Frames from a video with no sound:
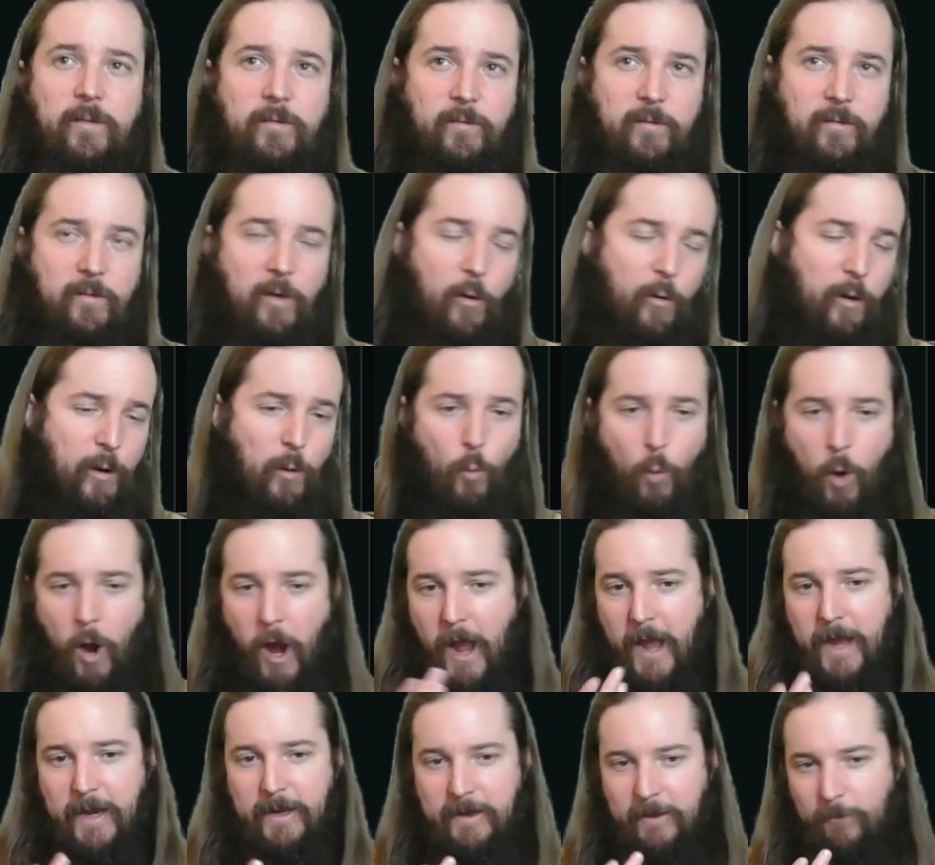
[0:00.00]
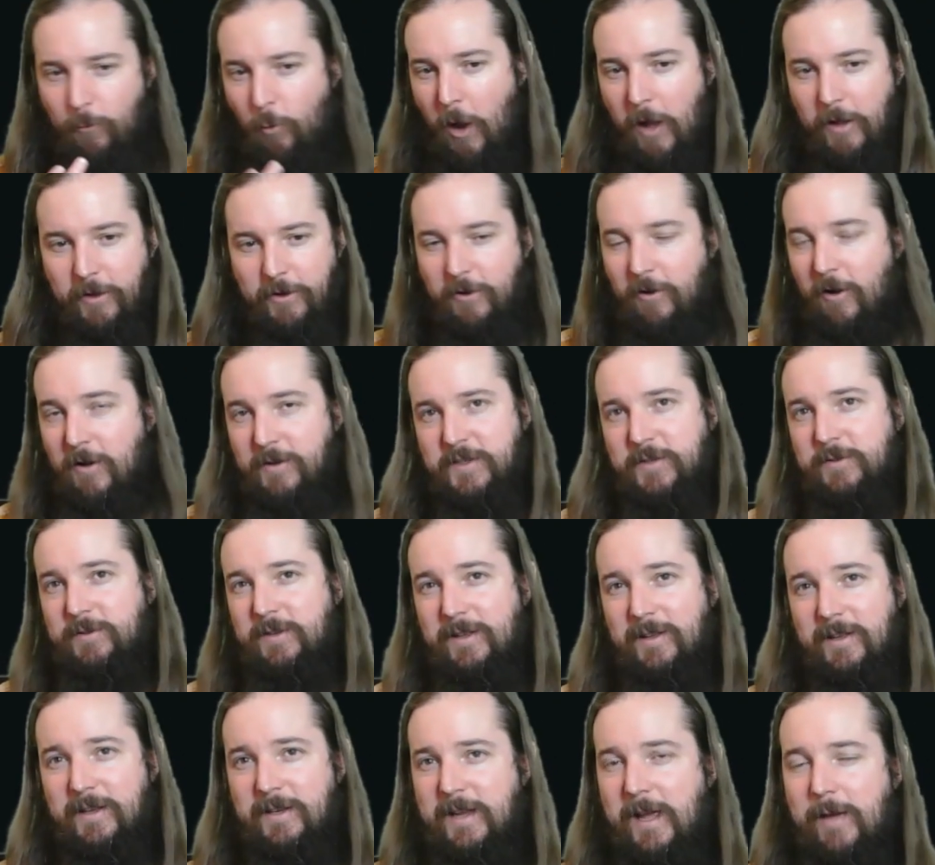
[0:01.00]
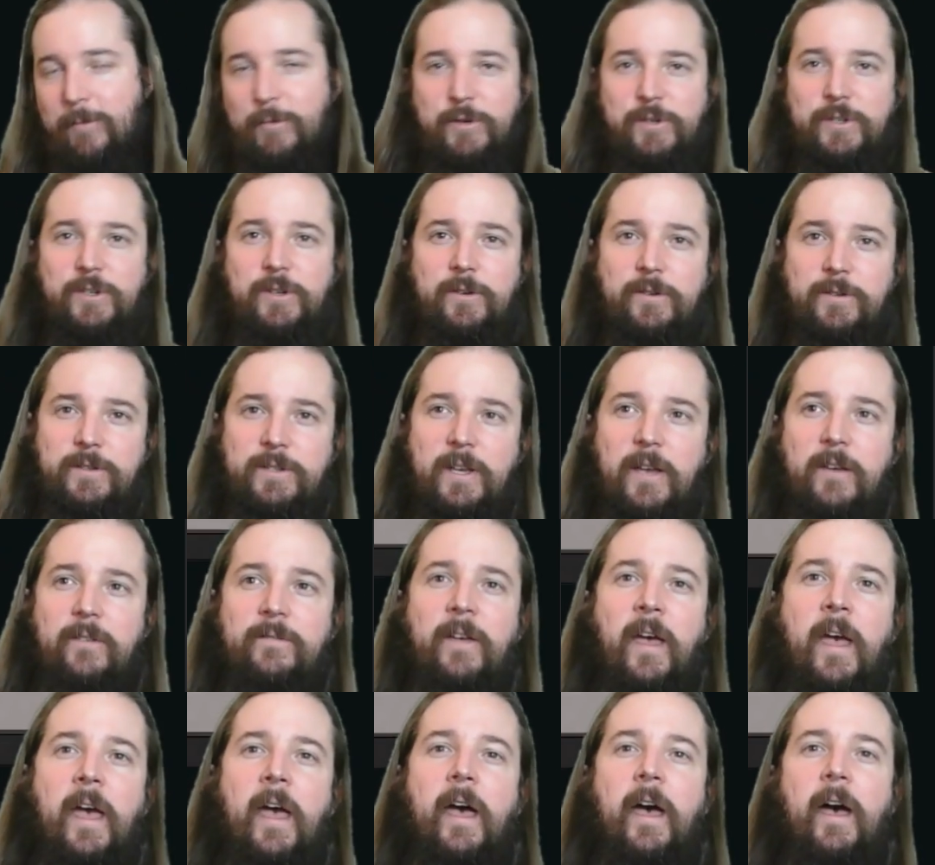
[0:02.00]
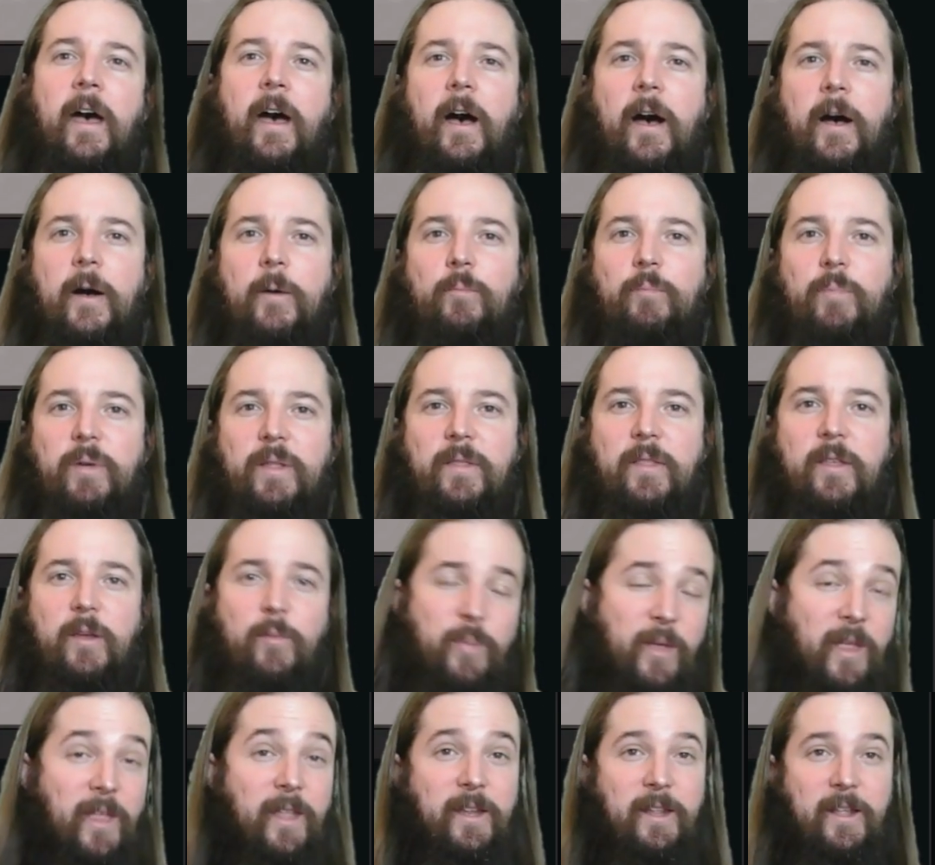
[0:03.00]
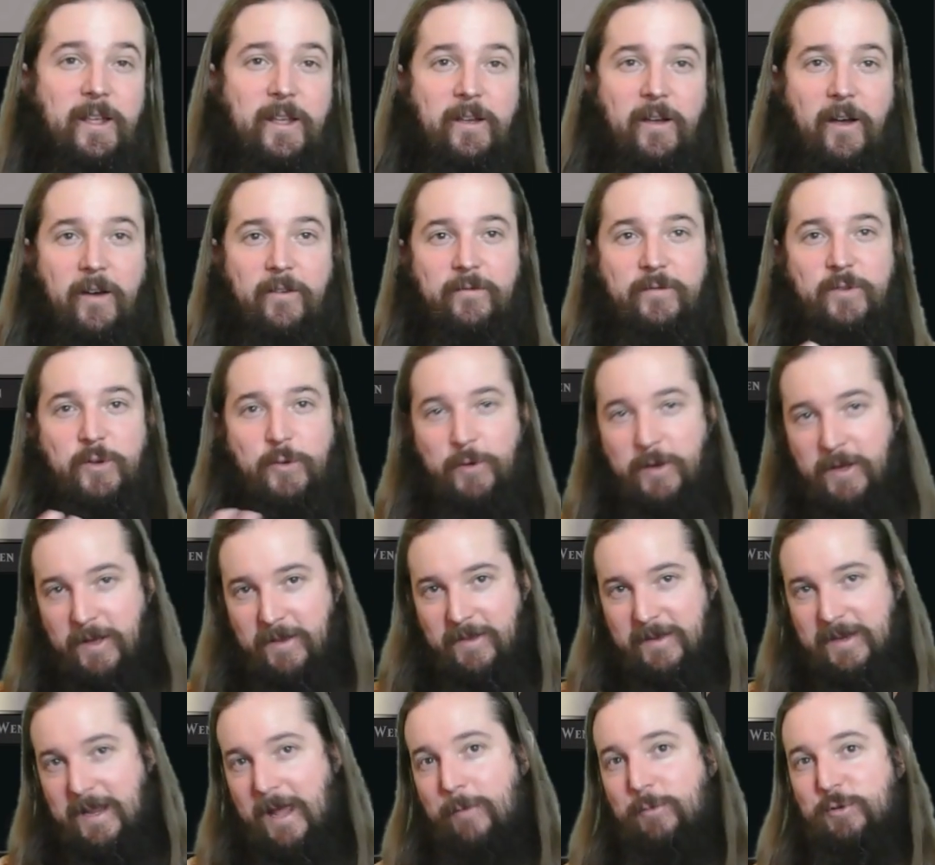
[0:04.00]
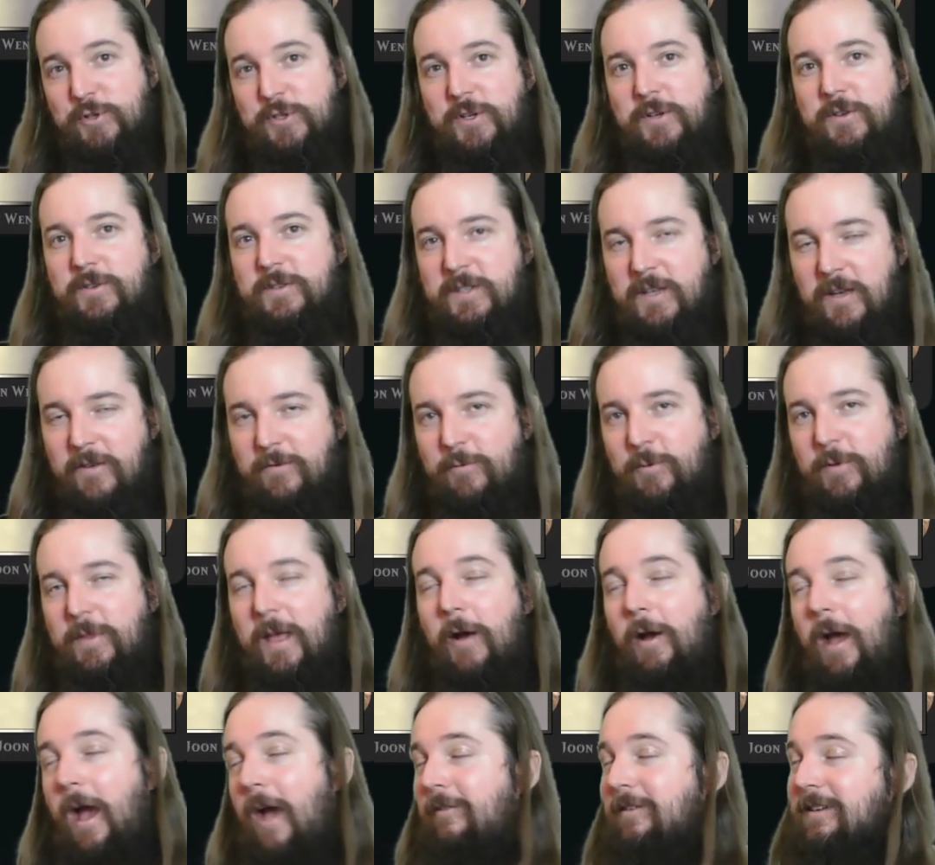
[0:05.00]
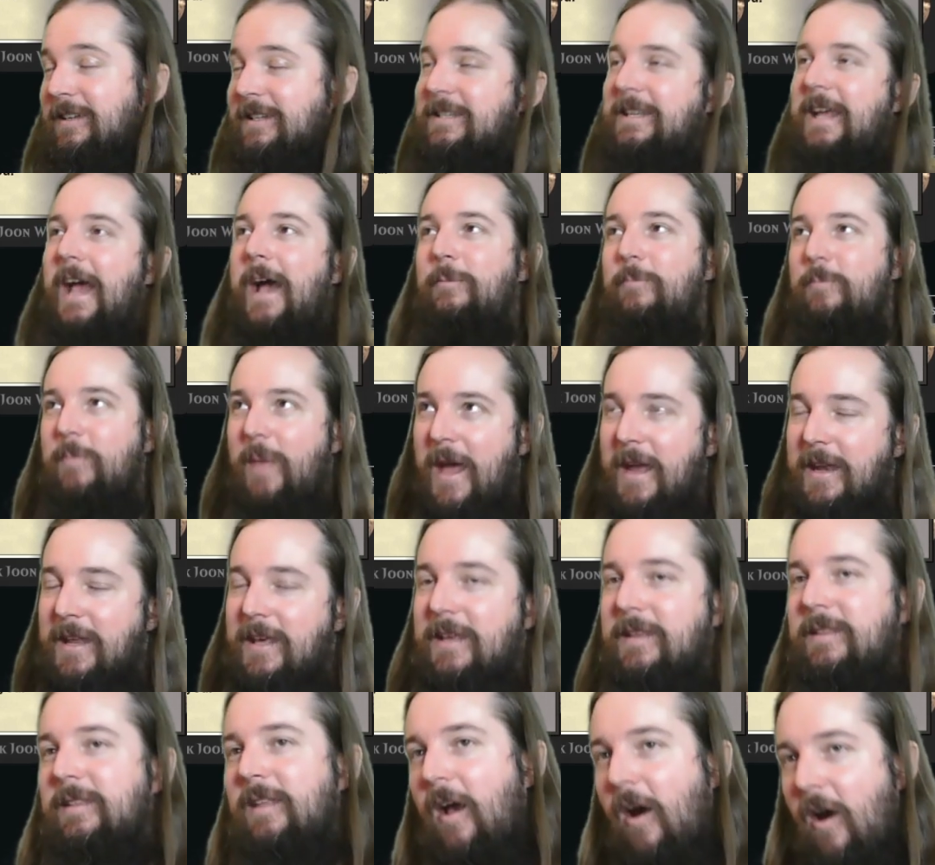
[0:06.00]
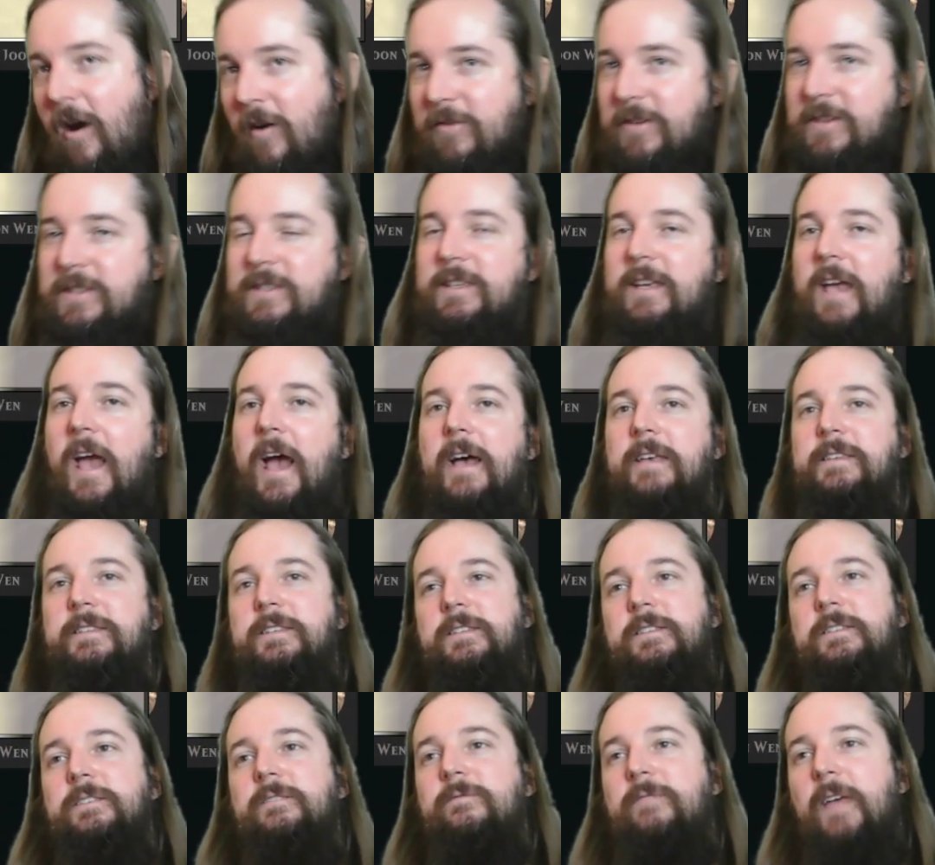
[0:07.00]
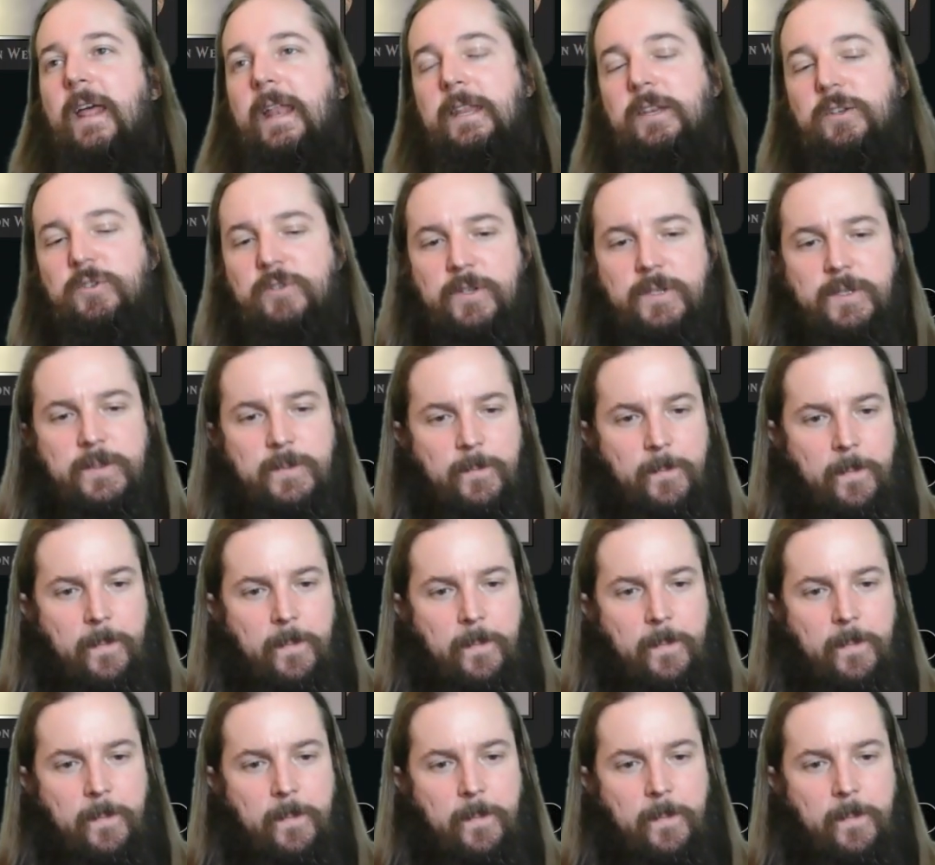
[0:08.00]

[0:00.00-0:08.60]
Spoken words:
going wide while you're also dealing damage to yourself. But the ability of doing the damage to yourself without having to tap mana obviously has its advantages.